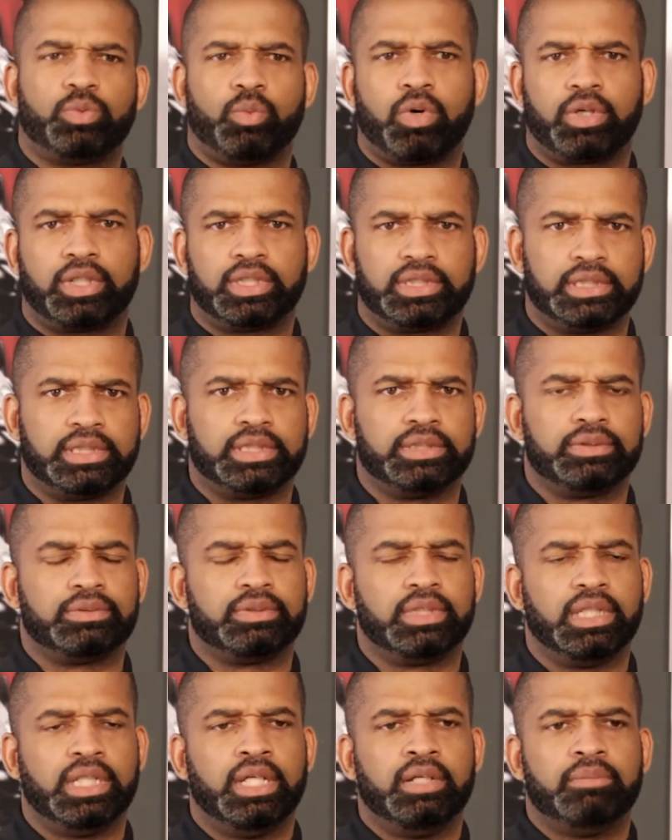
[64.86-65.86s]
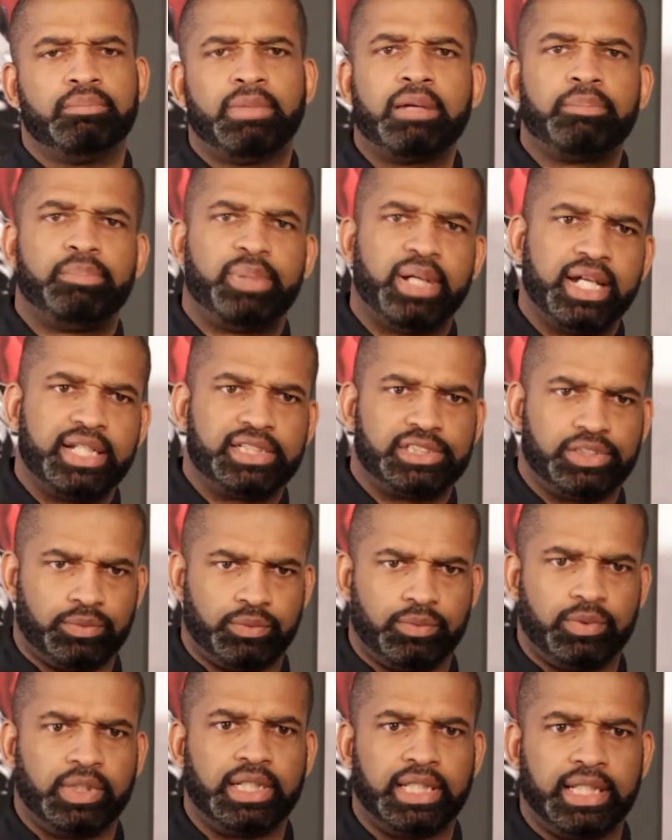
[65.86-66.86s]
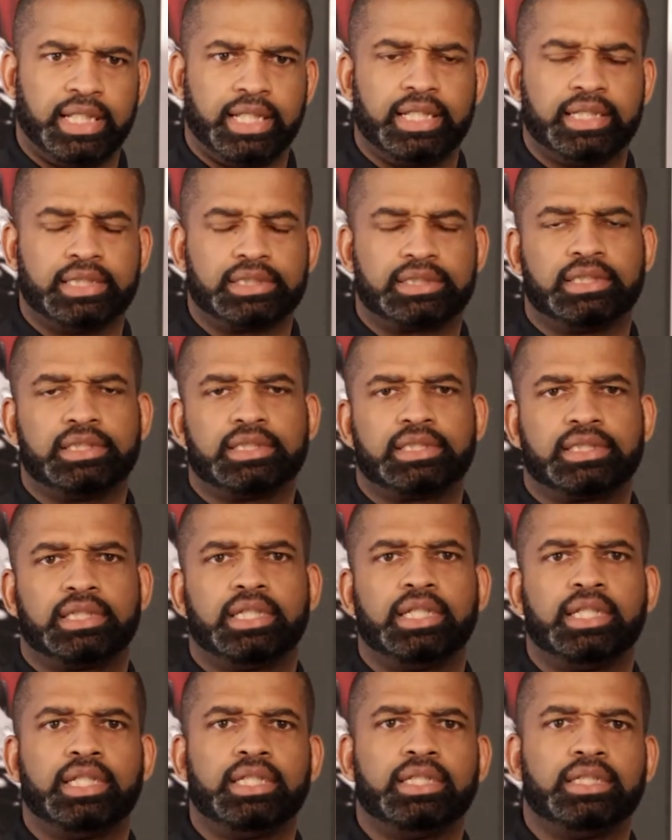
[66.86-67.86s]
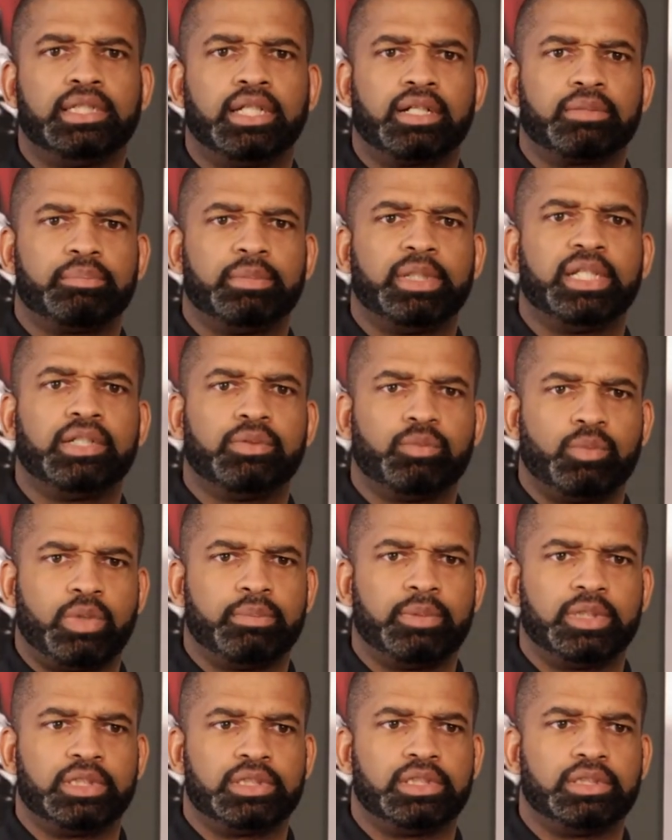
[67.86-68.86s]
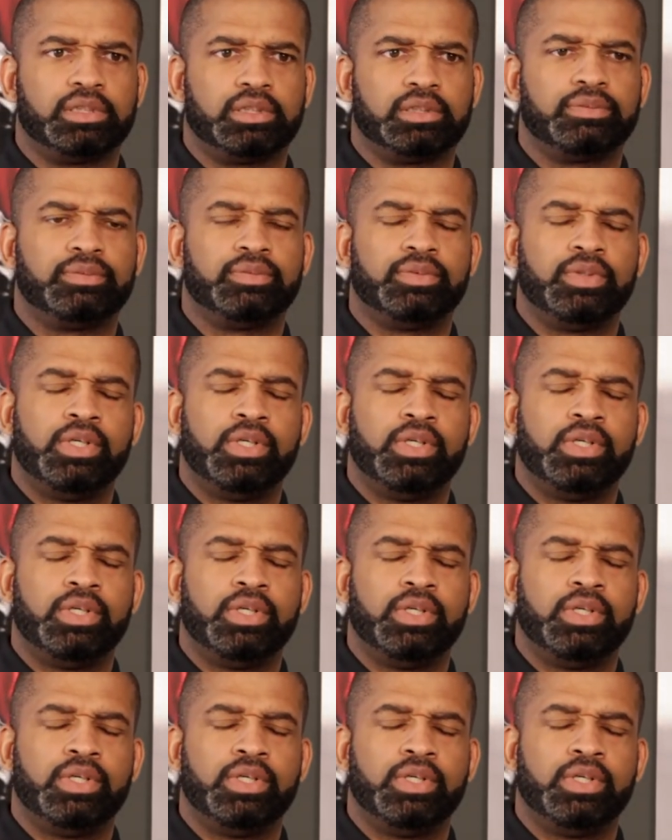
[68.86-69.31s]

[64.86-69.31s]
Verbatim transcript: wanted to do. My passion really is to see young men and women to